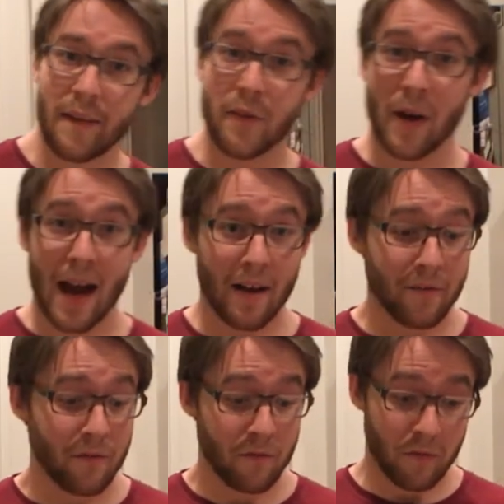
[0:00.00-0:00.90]
If you
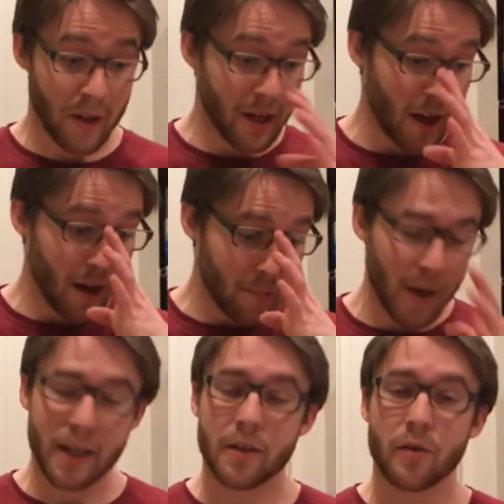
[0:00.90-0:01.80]
have the
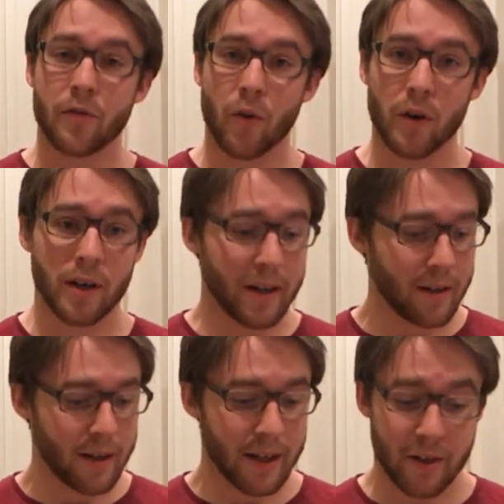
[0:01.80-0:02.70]
money to afford an
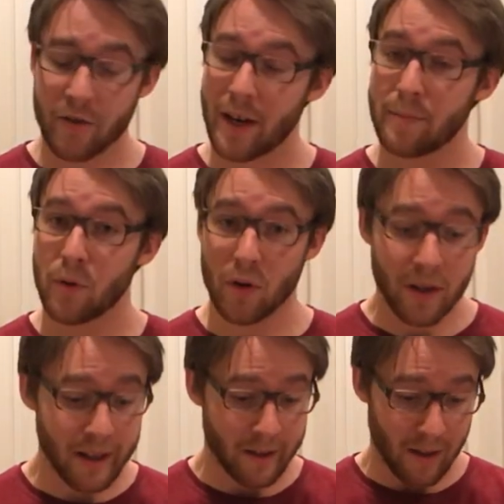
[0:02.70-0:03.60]
end grain
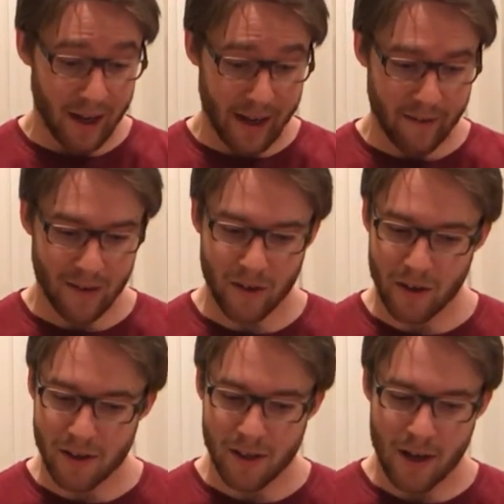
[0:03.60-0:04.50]
board and you like how it
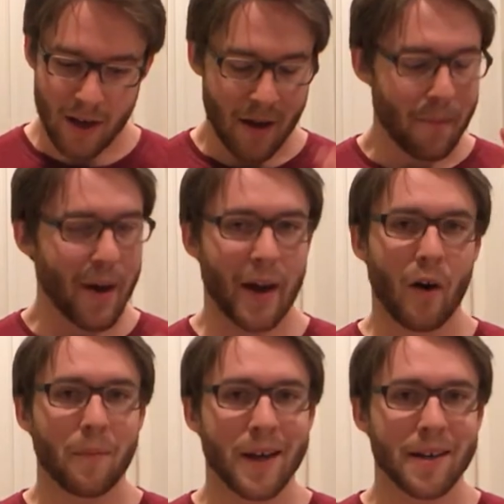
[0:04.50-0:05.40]
looks, by
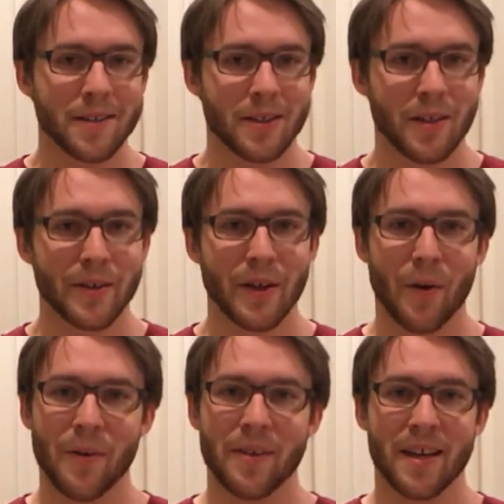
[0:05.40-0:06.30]
all means,
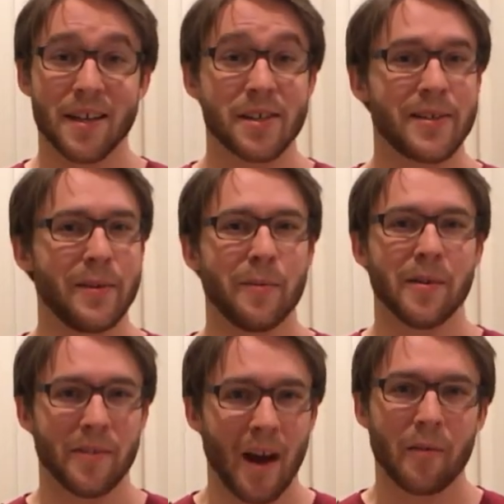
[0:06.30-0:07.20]
go with this. You
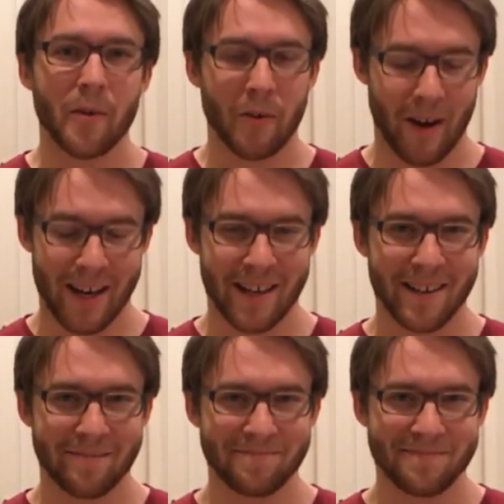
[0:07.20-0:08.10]
will not regret it.
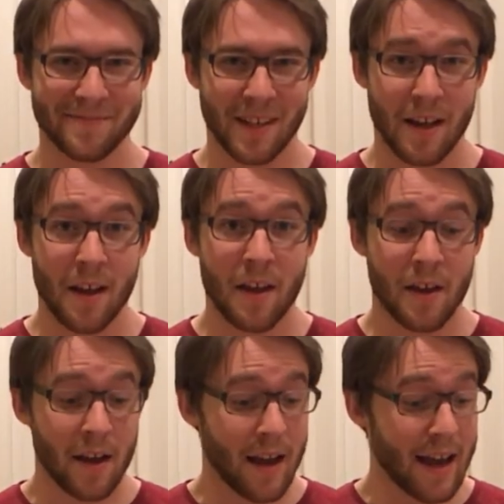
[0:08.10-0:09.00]

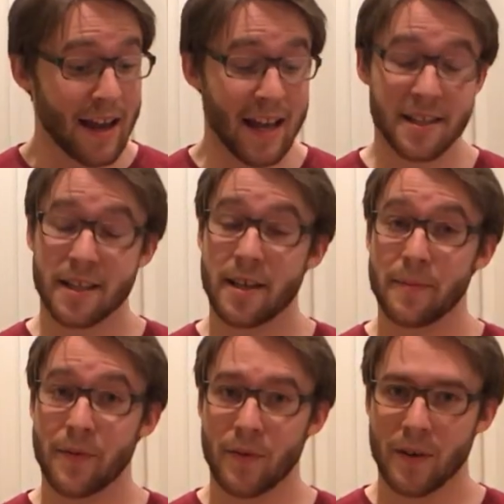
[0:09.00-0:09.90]
And as I
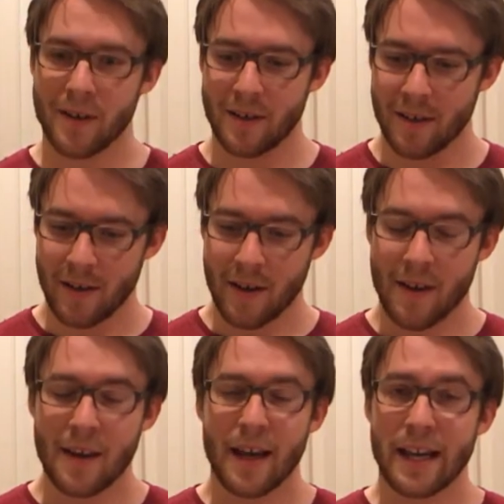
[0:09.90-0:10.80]
said before,
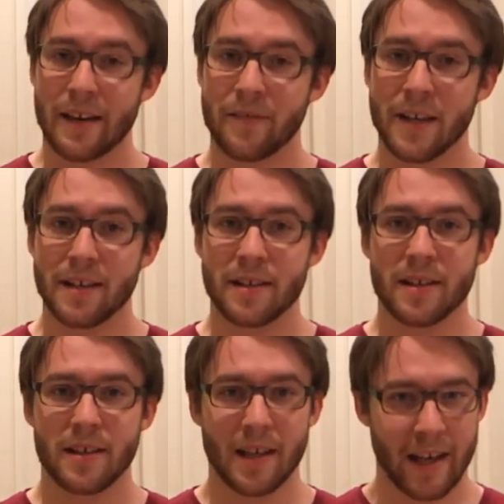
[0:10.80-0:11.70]
any of
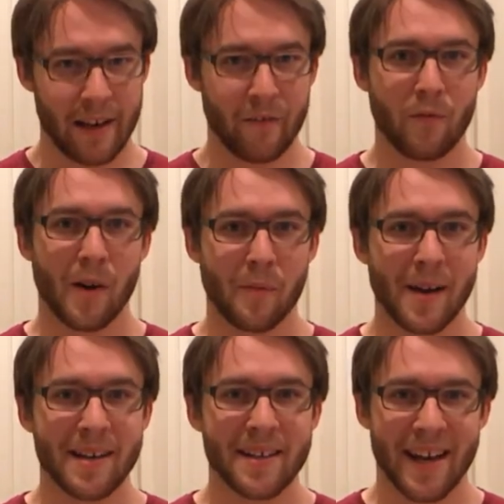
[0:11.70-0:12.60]
these, if well
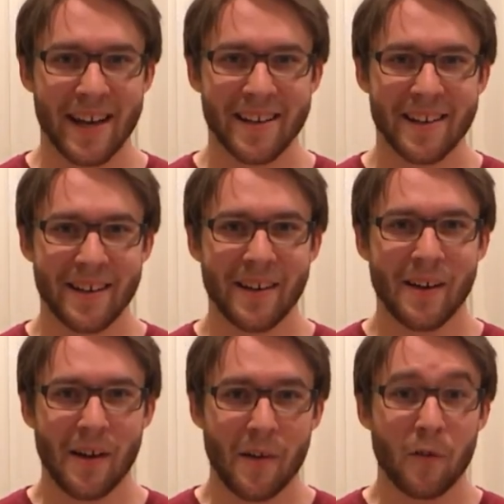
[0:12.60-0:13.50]
maintained,
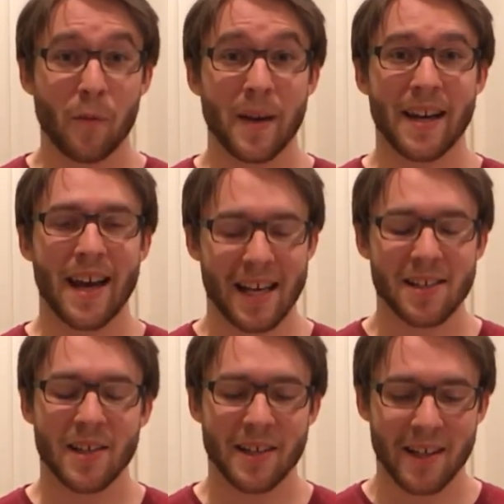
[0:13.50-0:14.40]
will be an
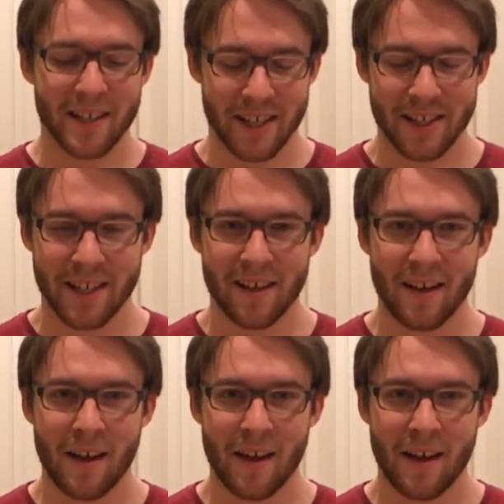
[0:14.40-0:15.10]
excellent addition.